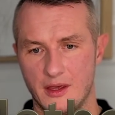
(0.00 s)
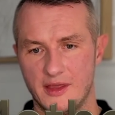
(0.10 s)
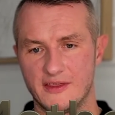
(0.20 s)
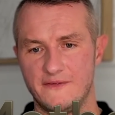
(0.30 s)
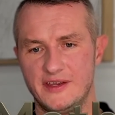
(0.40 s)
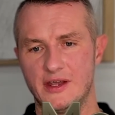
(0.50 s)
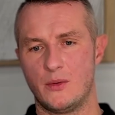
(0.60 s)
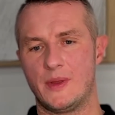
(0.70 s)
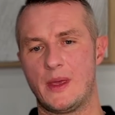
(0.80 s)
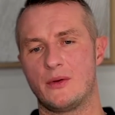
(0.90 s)
In the video,
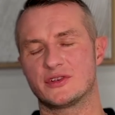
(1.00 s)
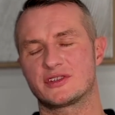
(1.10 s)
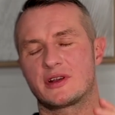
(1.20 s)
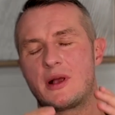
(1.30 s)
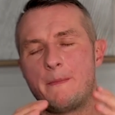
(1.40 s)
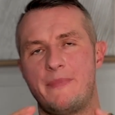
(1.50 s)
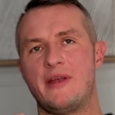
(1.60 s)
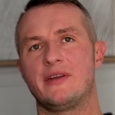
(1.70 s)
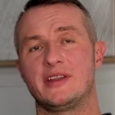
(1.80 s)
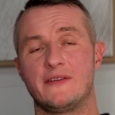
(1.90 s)
when I was
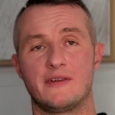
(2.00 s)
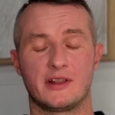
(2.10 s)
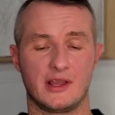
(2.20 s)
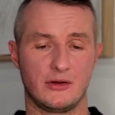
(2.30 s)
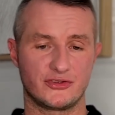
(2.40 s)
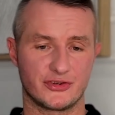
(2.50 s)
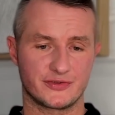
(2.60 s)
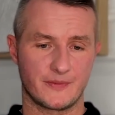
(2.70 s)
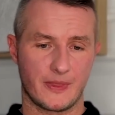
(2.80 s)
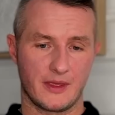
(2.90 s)
comparing different
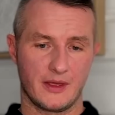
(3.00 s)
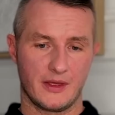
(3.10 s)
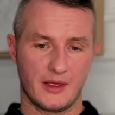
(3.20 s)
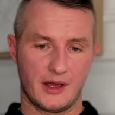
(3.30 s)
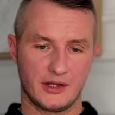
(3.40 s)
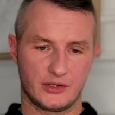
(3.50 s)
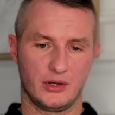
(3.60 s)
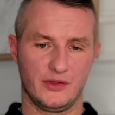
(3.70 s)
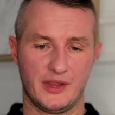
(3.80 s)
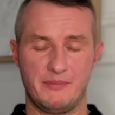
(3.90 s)
launchers, I
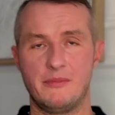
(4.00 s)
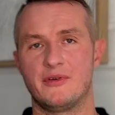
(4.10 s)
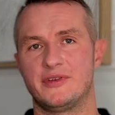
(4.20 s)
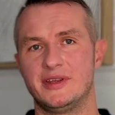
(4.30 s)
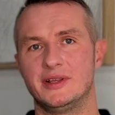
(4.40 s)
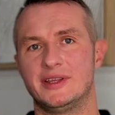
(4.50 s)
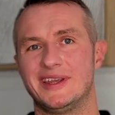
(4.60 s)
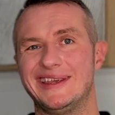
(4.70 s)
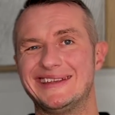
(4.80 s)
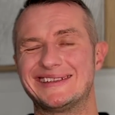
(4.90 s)
told that Bimmer
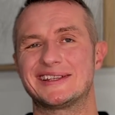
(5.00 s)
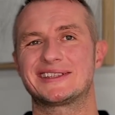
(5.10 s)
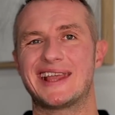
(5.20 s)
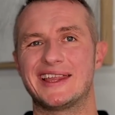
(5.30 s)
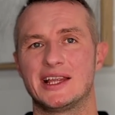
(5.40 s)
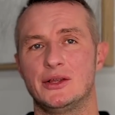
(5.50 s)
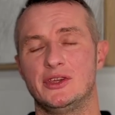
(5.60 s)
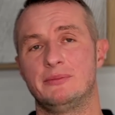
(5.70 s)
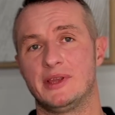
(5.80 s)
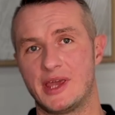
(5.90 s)
utility is standalone
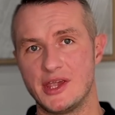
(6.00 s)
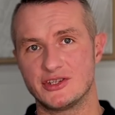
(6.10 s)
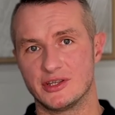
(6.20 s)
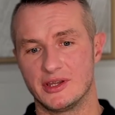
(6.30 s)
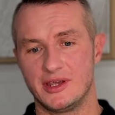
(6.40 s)
application.